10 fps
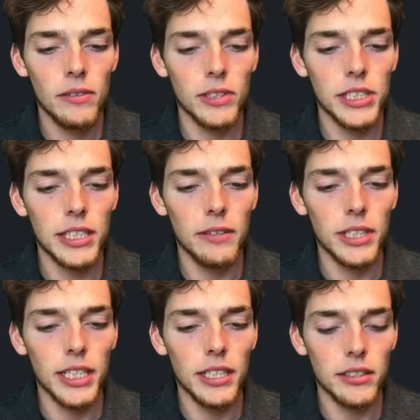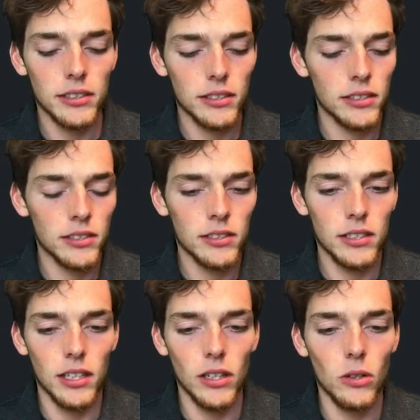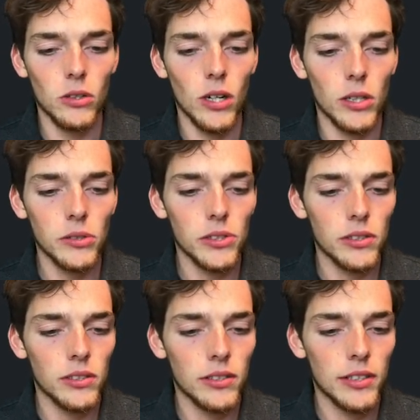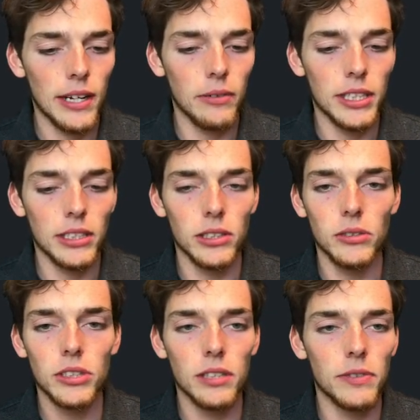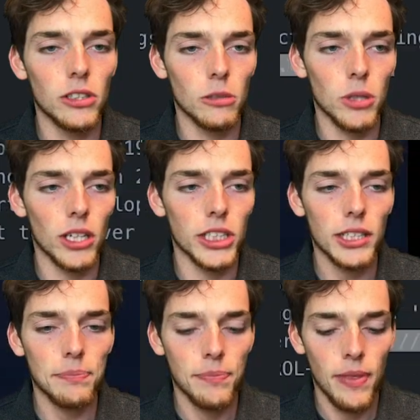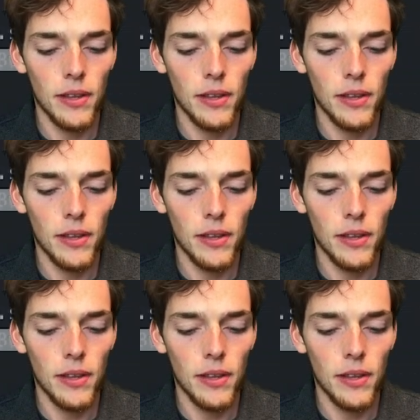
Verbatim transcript: we see that we get a local host that we can use to view our project.